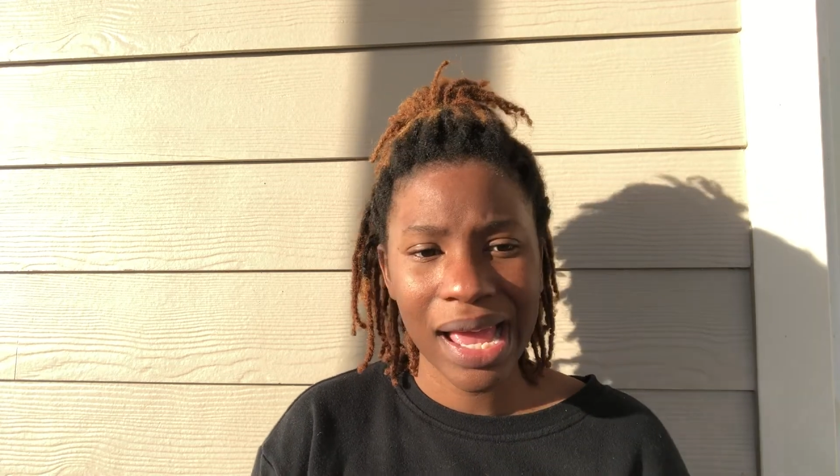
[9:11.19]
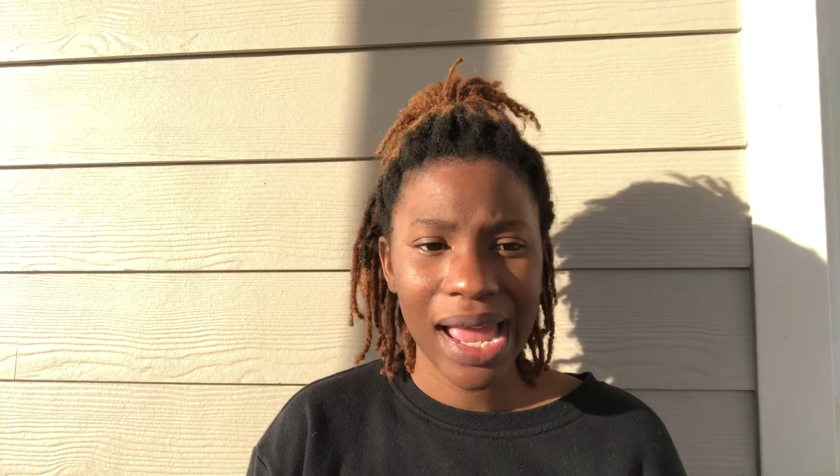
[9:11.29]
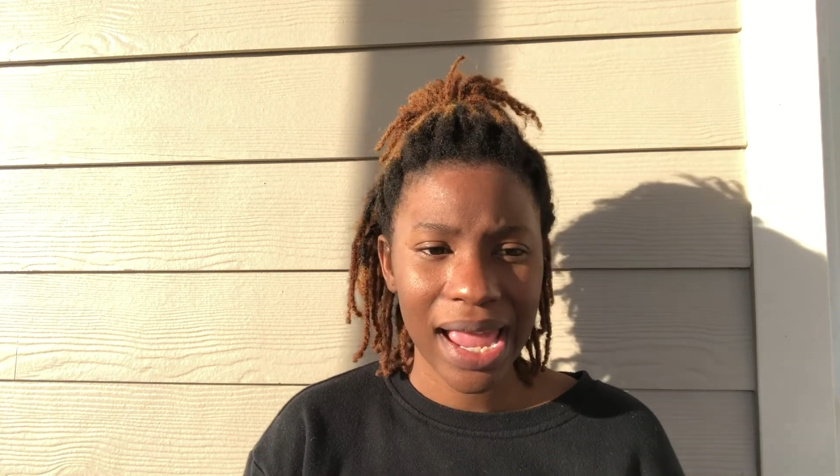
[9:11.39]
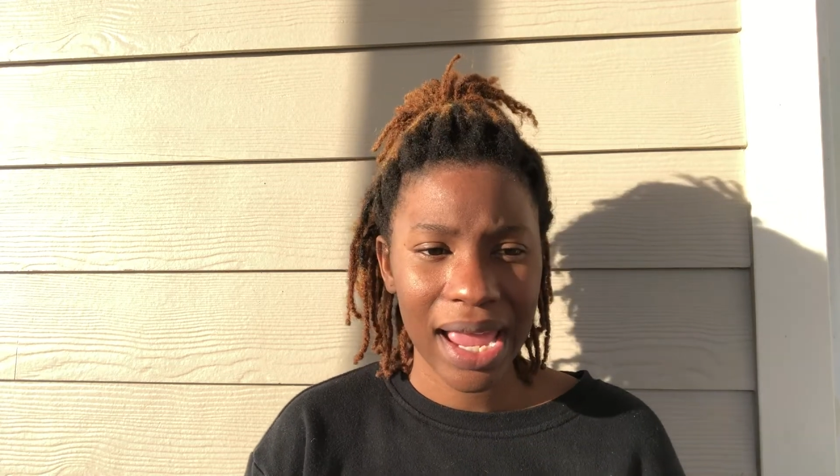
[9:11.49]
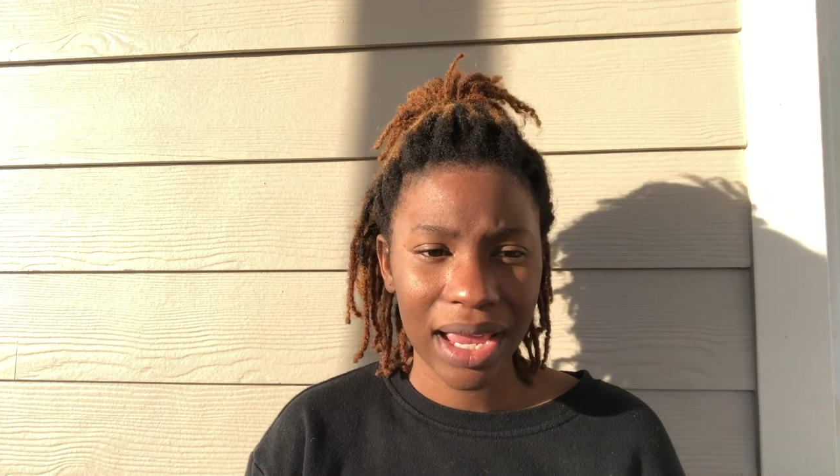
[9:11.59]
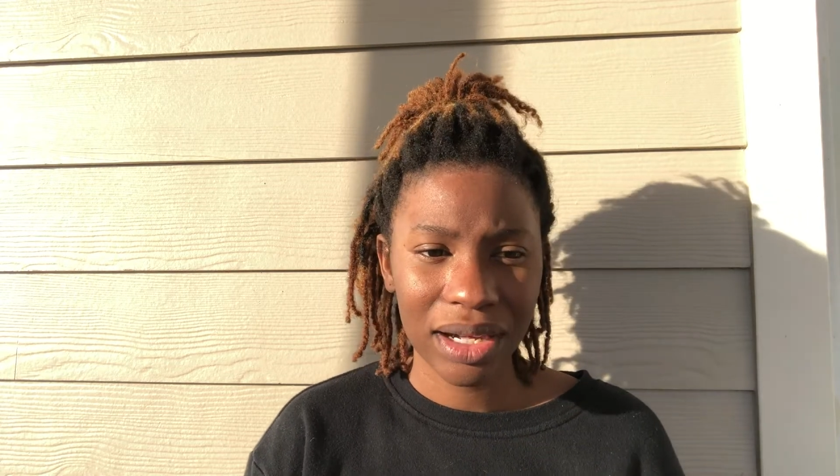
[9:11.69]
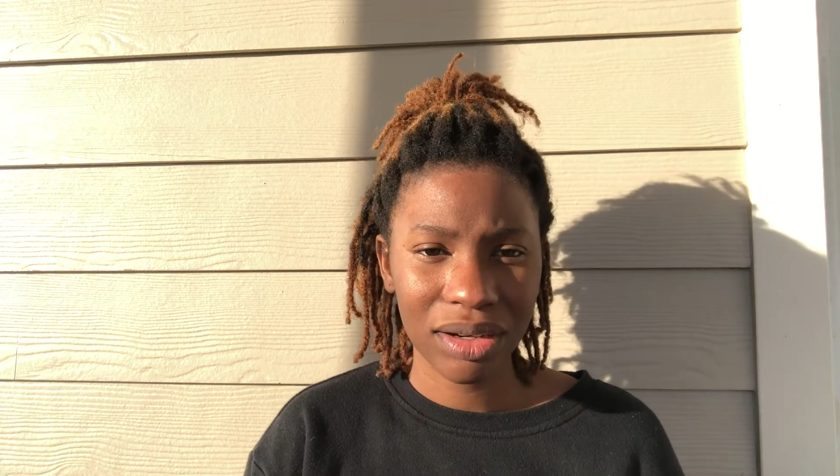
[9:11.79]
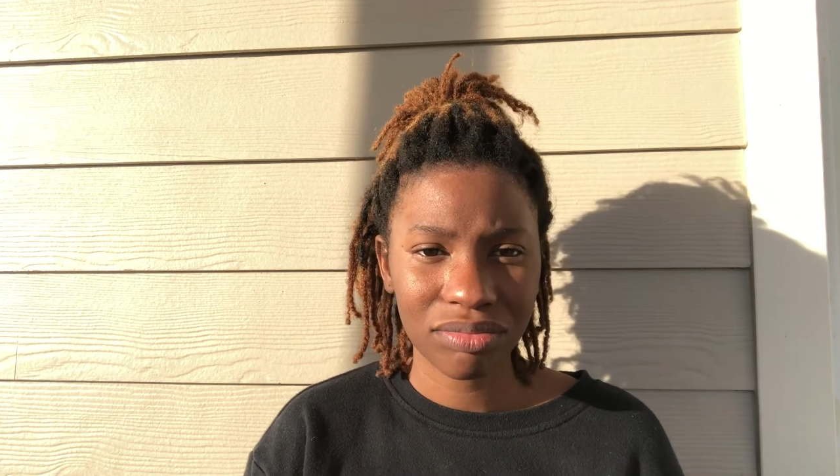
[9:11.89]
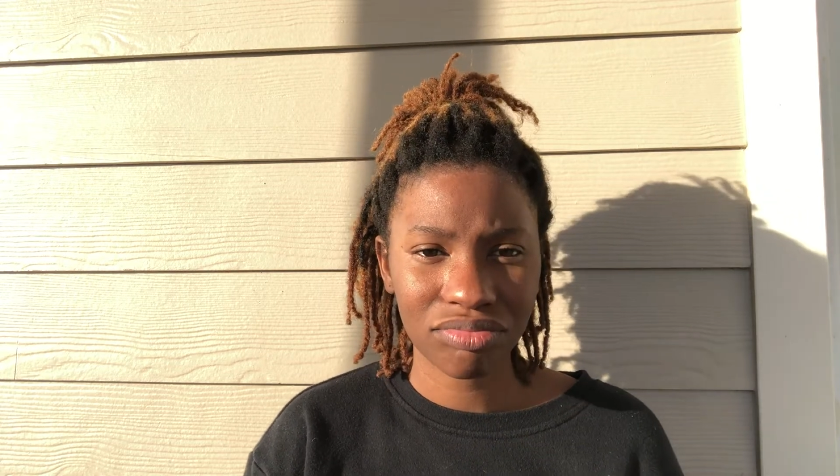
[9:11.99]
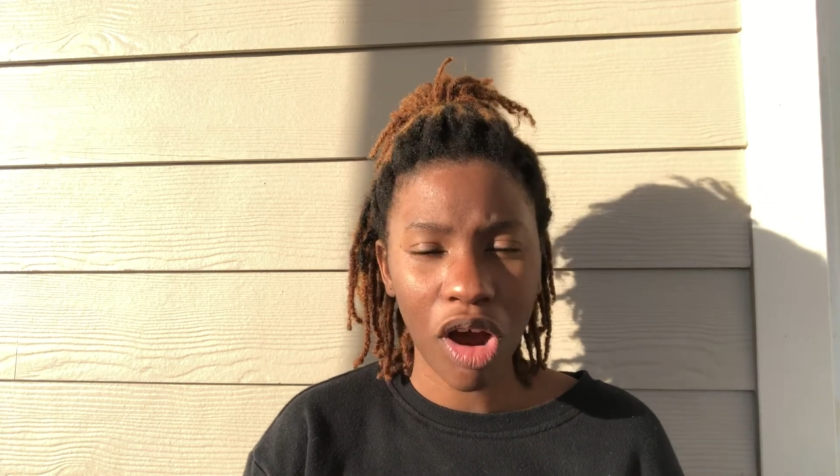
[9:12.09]
and
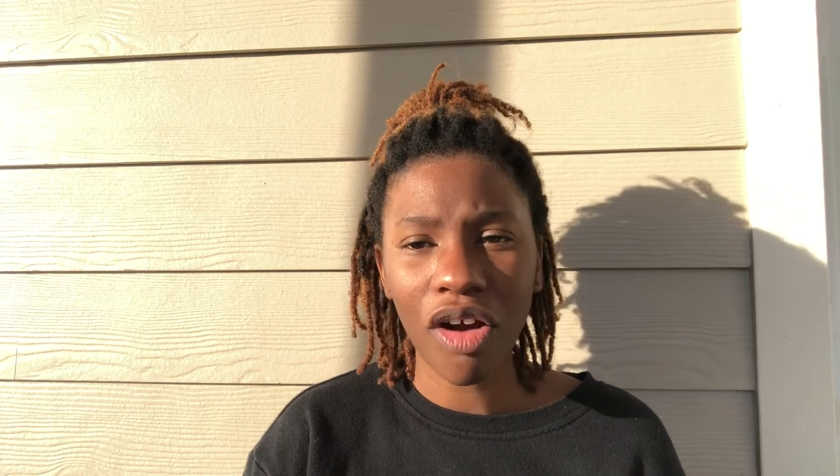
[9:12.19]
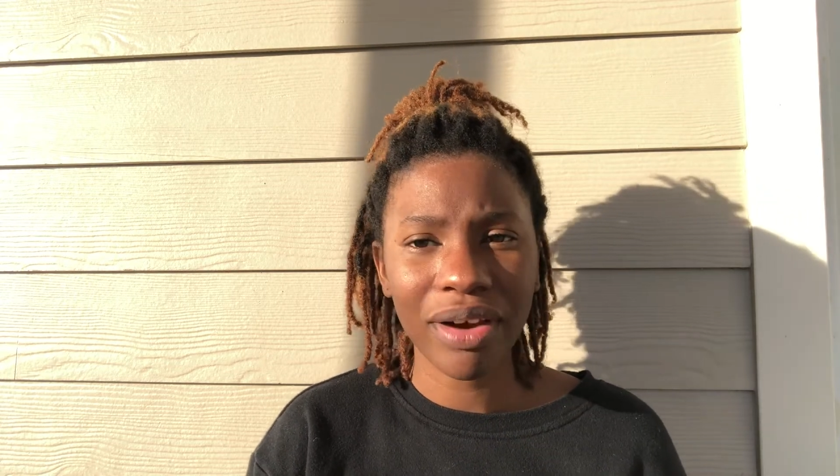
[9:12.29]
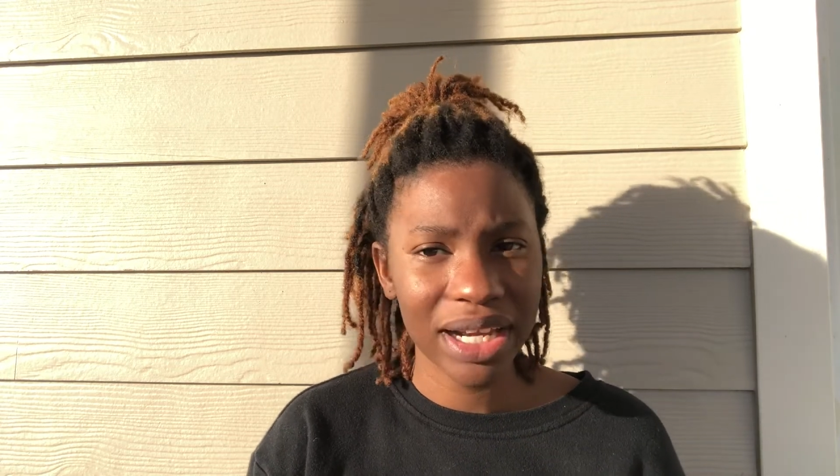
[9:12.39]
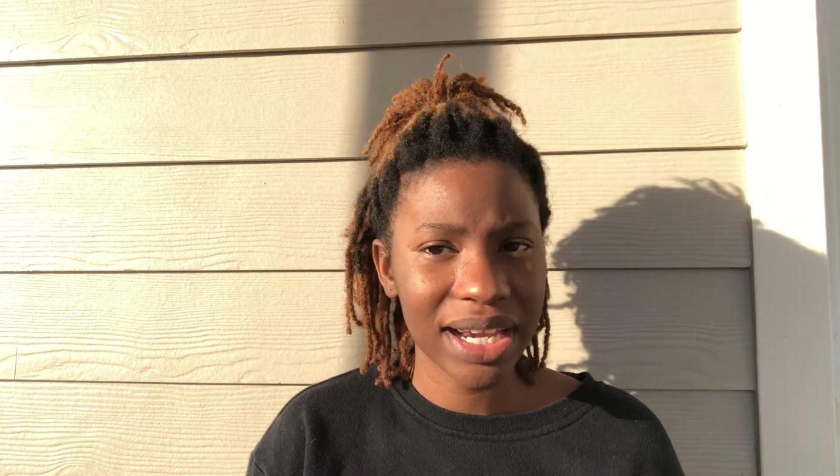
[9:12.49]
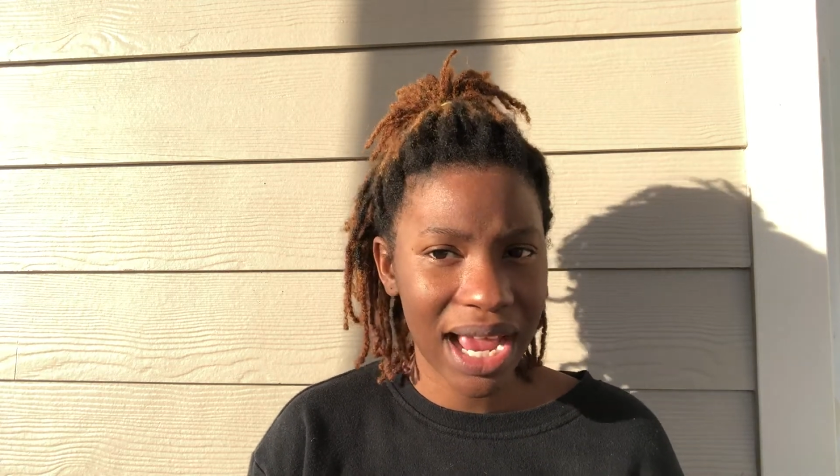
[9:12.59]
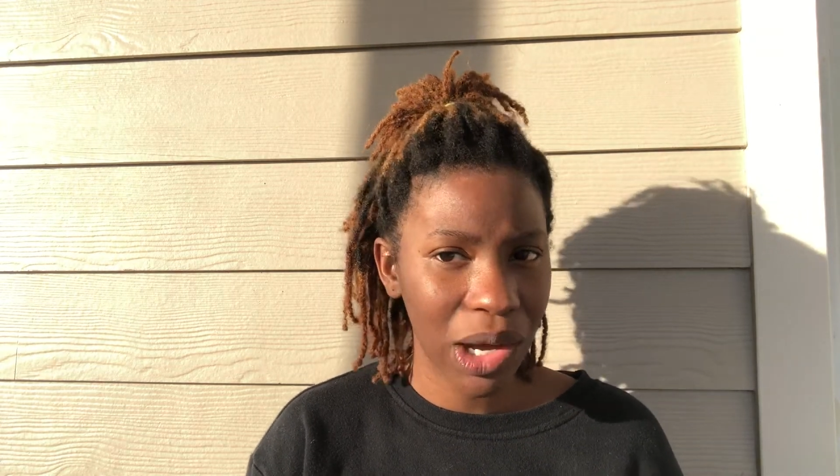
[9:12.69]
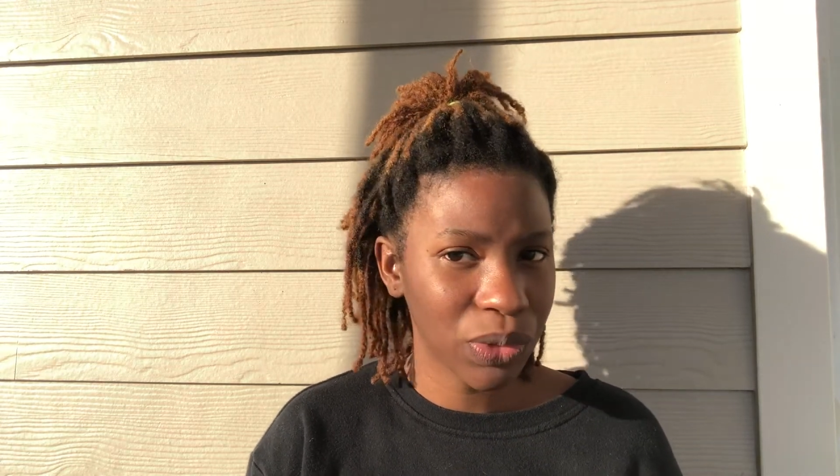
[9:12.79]
already now